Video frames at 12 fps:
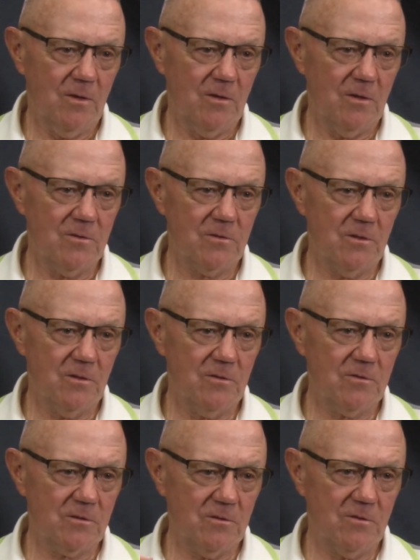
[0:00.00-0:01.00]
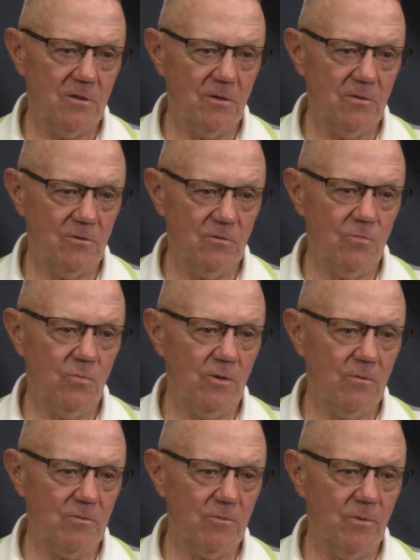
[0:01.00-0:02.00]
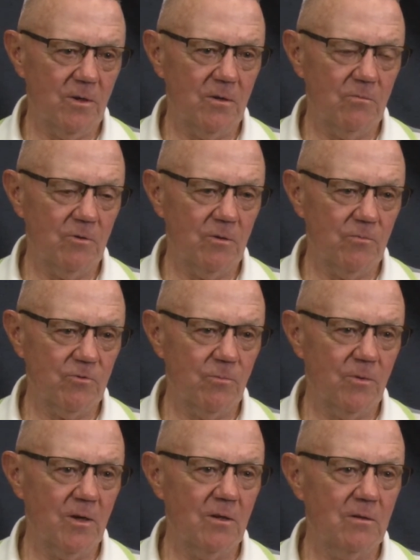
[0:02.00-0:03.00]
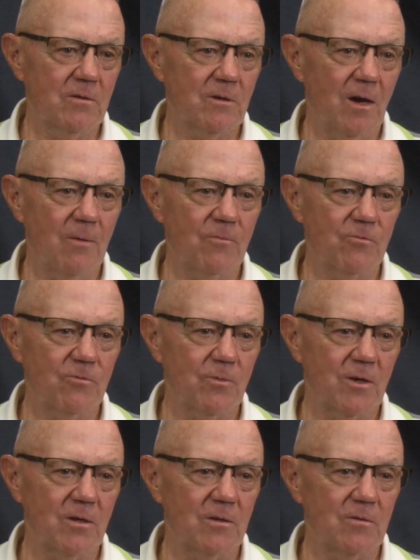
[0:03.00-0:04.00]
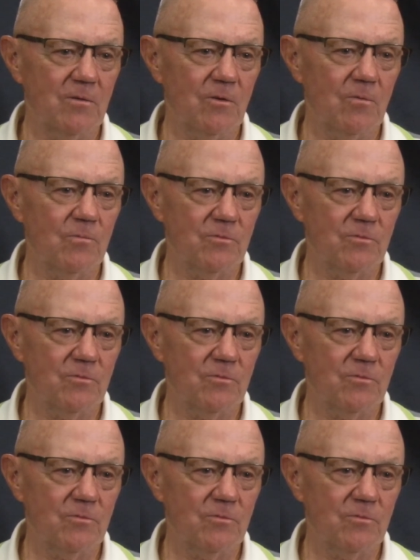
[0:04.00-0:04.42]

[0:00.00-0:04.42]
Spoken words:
He said, "This can tell you where it was made, when it was made, time it was made,